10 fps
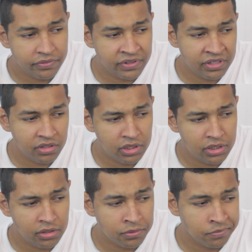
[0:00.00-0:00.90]

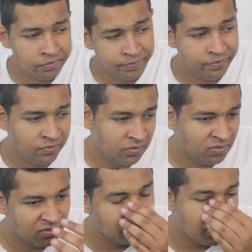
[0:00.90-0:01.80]
fairly,
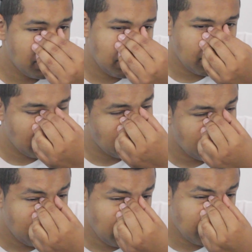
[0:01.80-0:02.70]

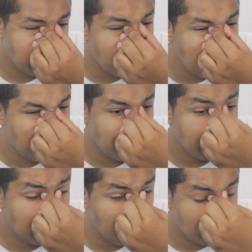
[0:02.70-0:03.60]
it's
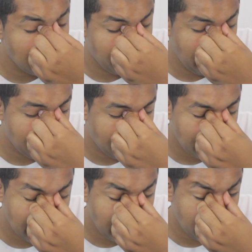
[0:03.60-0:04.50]
decent rate of
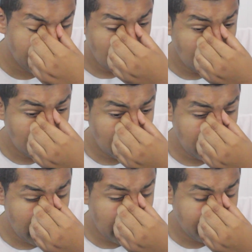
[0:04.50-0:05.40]
fire.
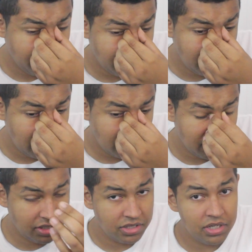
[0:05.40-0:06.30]
The accuracy is
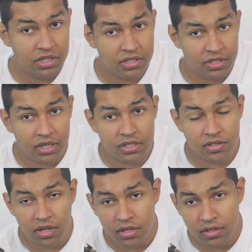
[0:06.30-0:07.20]
just decent. It's
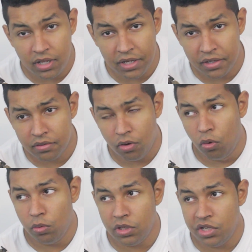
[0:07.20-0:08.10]
not like,
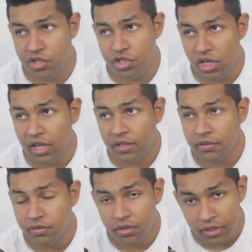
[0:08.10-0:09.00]
holy shit.